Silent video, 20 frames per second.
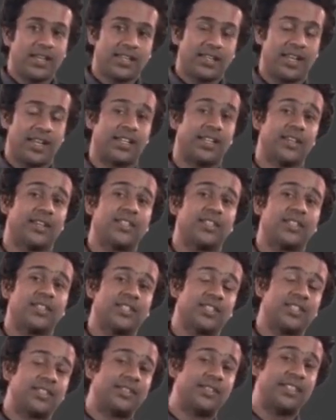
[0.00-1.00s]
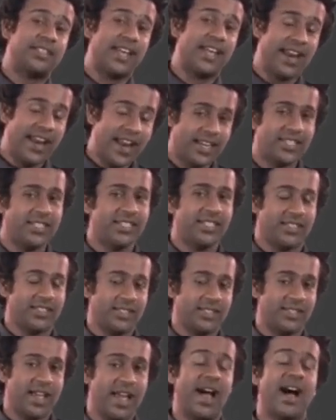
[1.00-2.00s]
that the
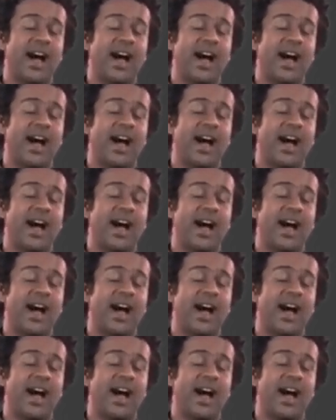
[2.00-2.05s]
direction